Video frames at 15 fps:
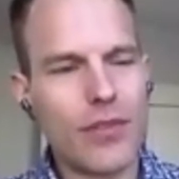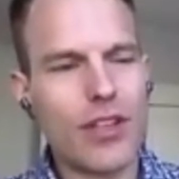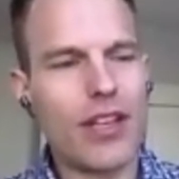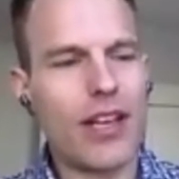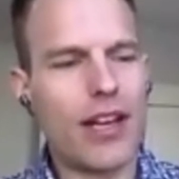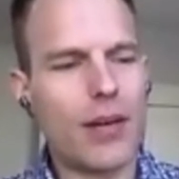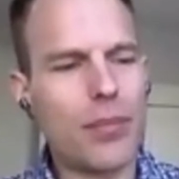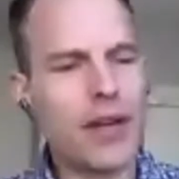
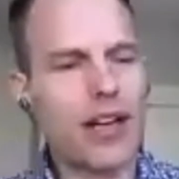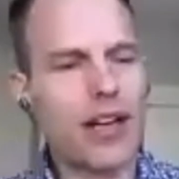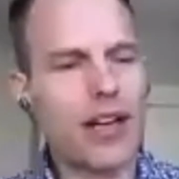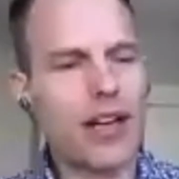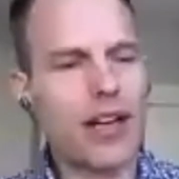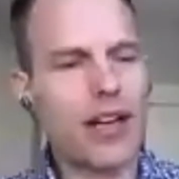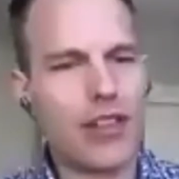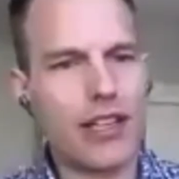Yeah, but I
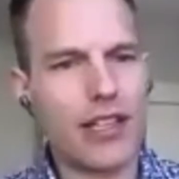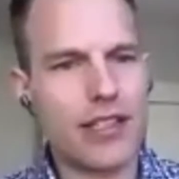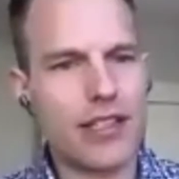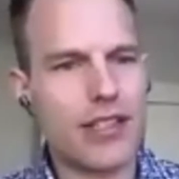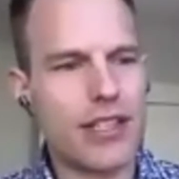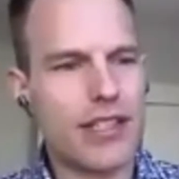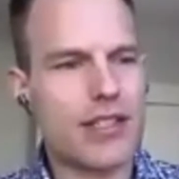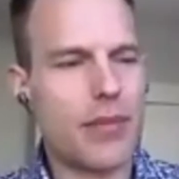also think
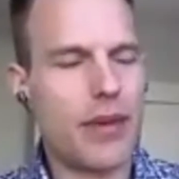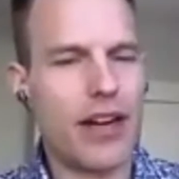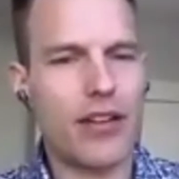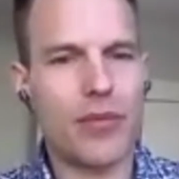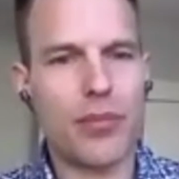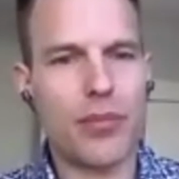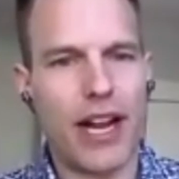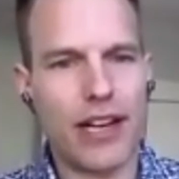it's a matter
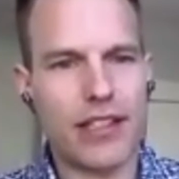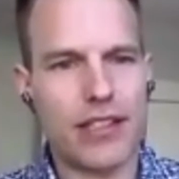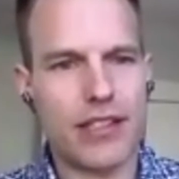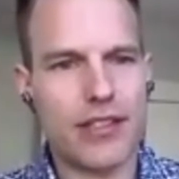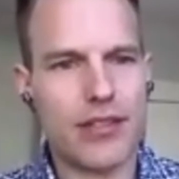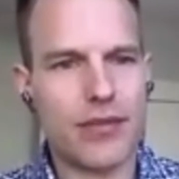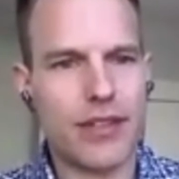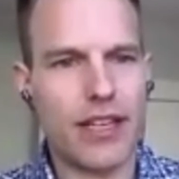of
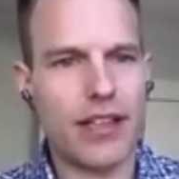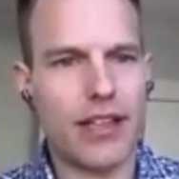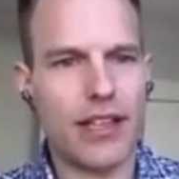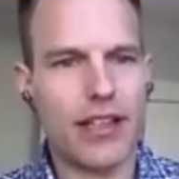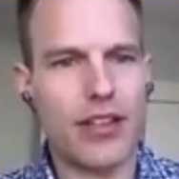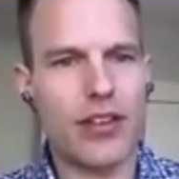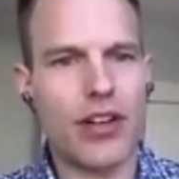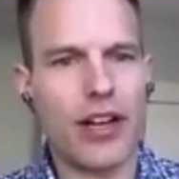practice, right?
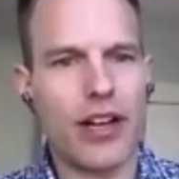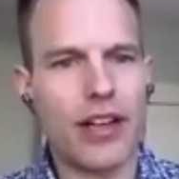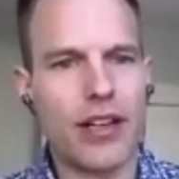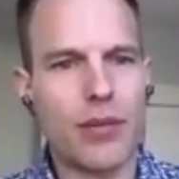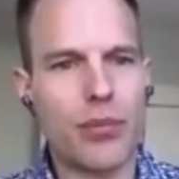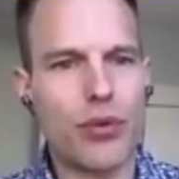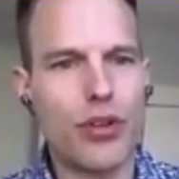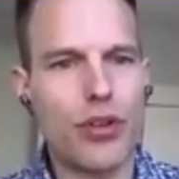Like you're not going to
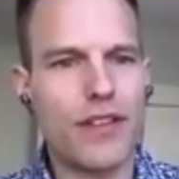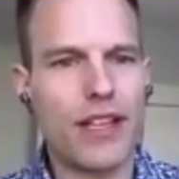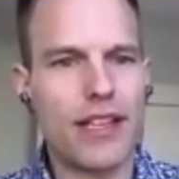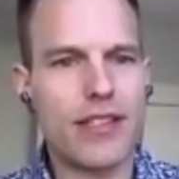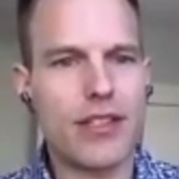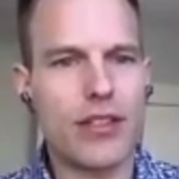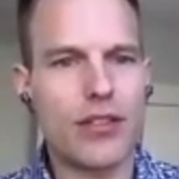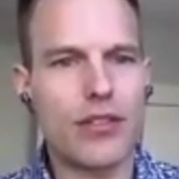improve
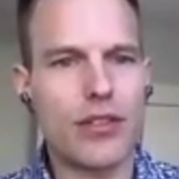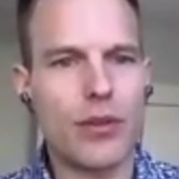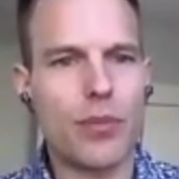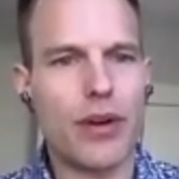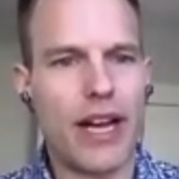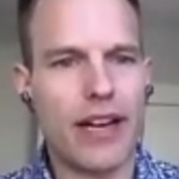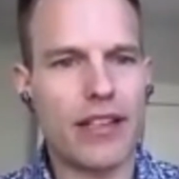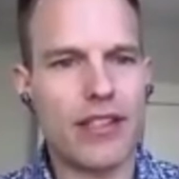unless you
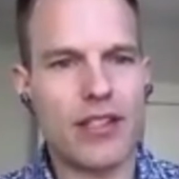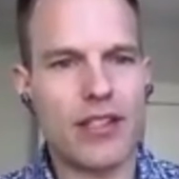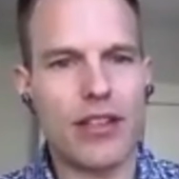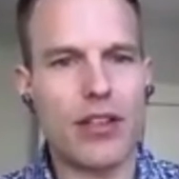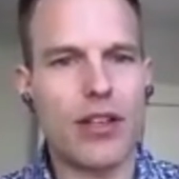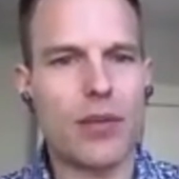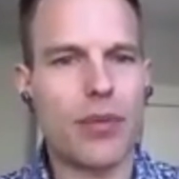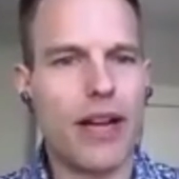practice. Like
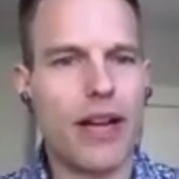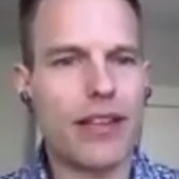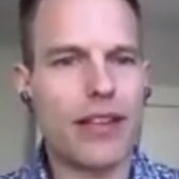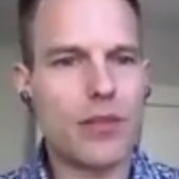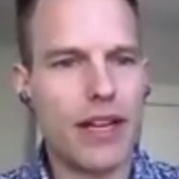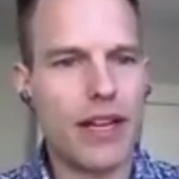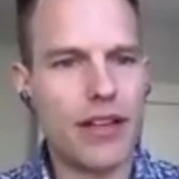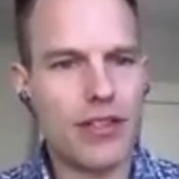you can practice
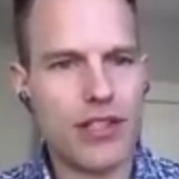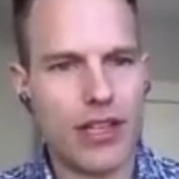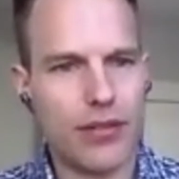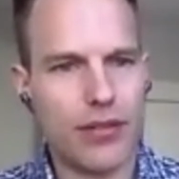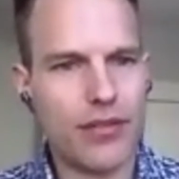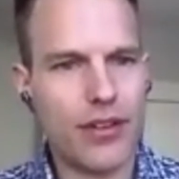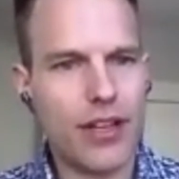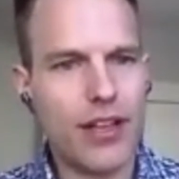by
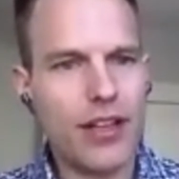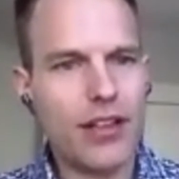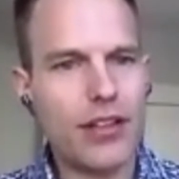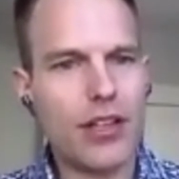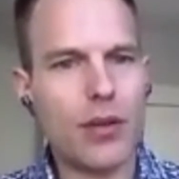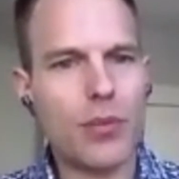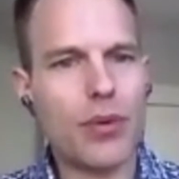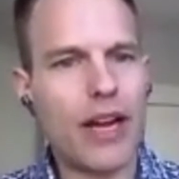yourself,
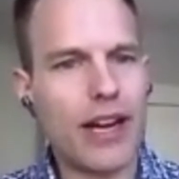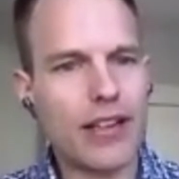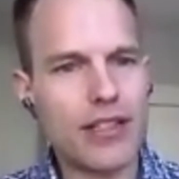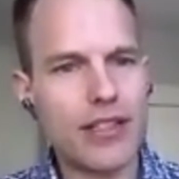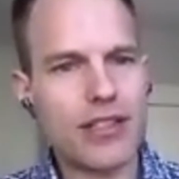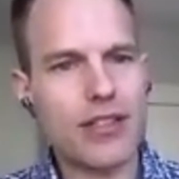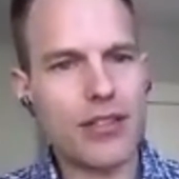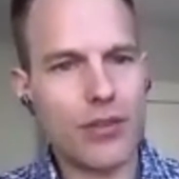you can
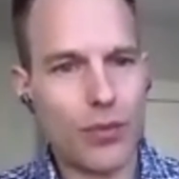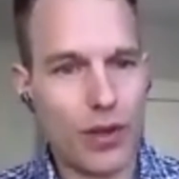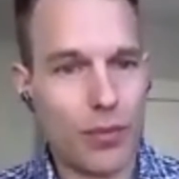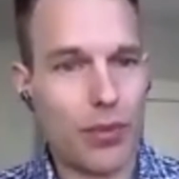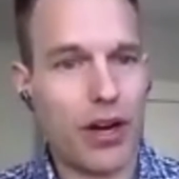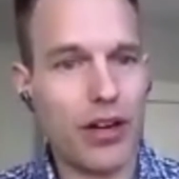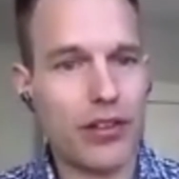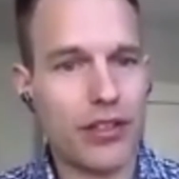practice with a
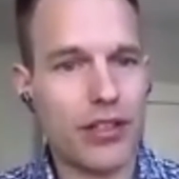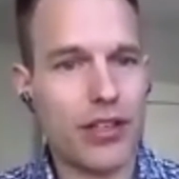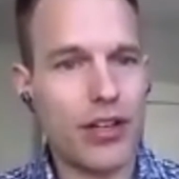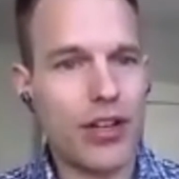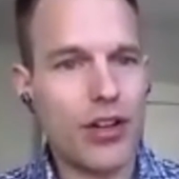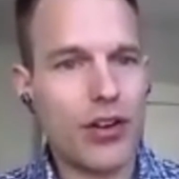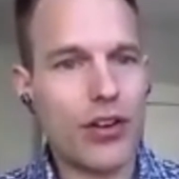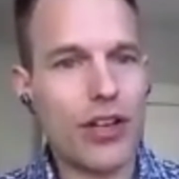partner,
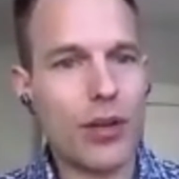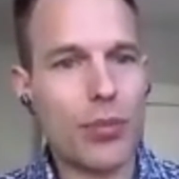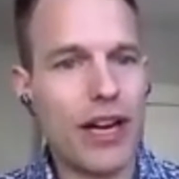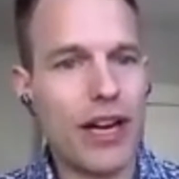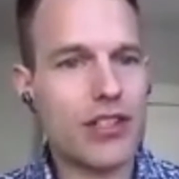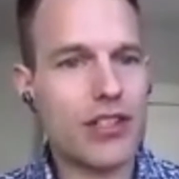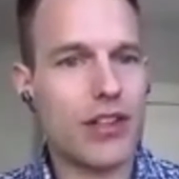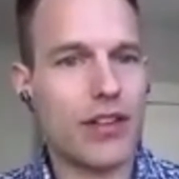or you can
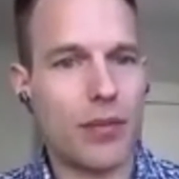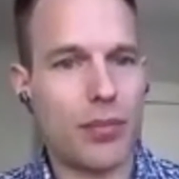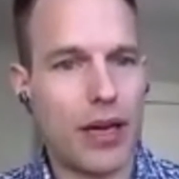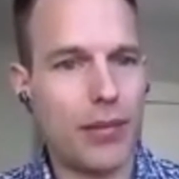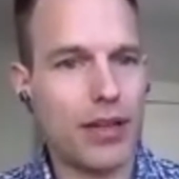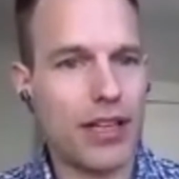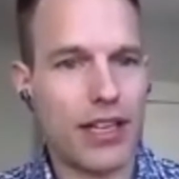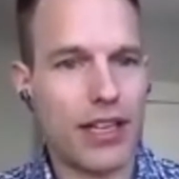practice on the
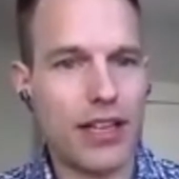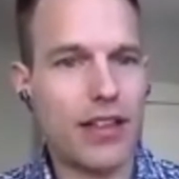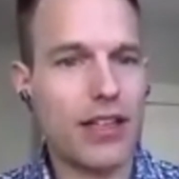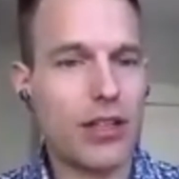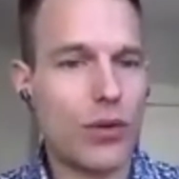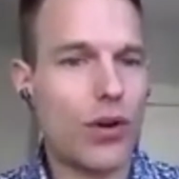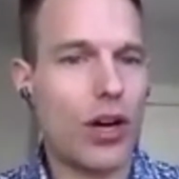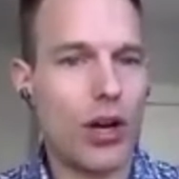public. And I
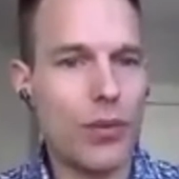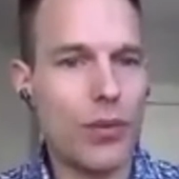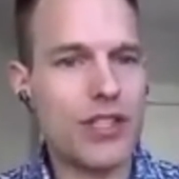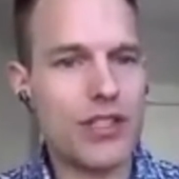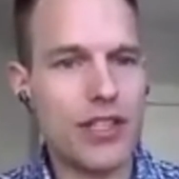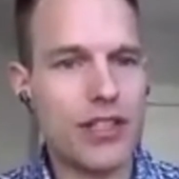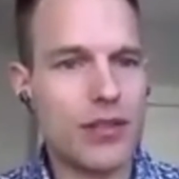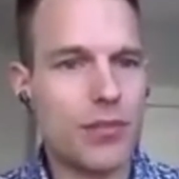think you always
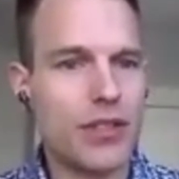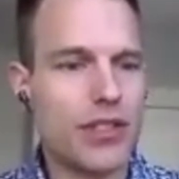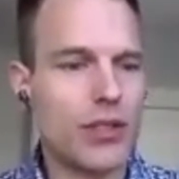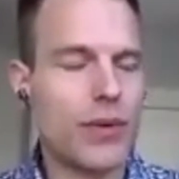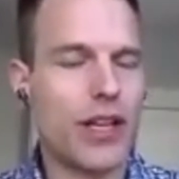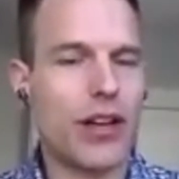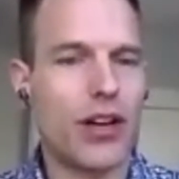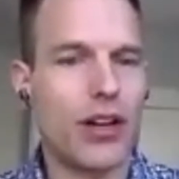need to be
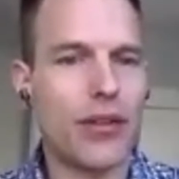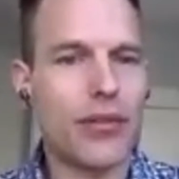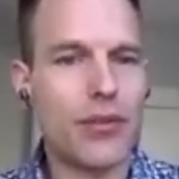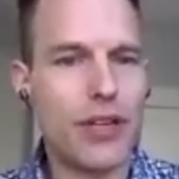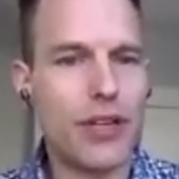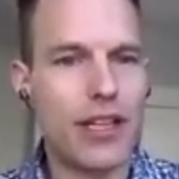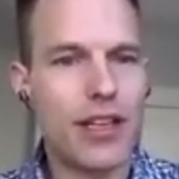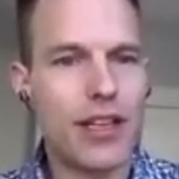doing all
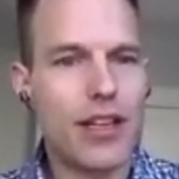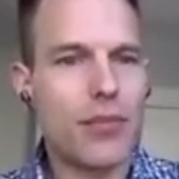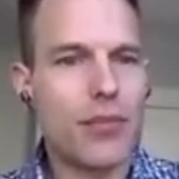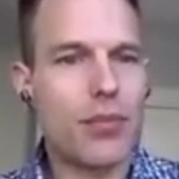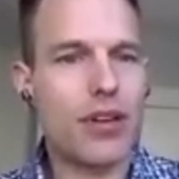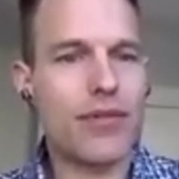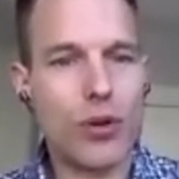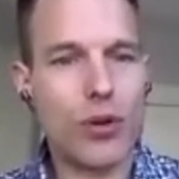3.
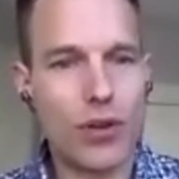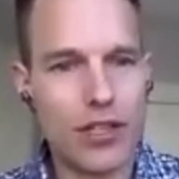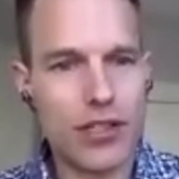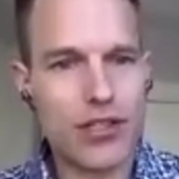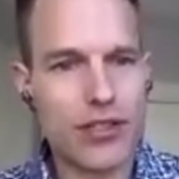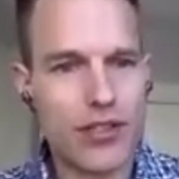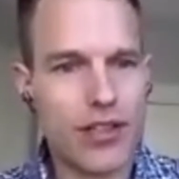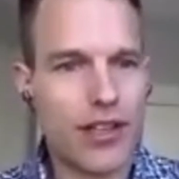But of course,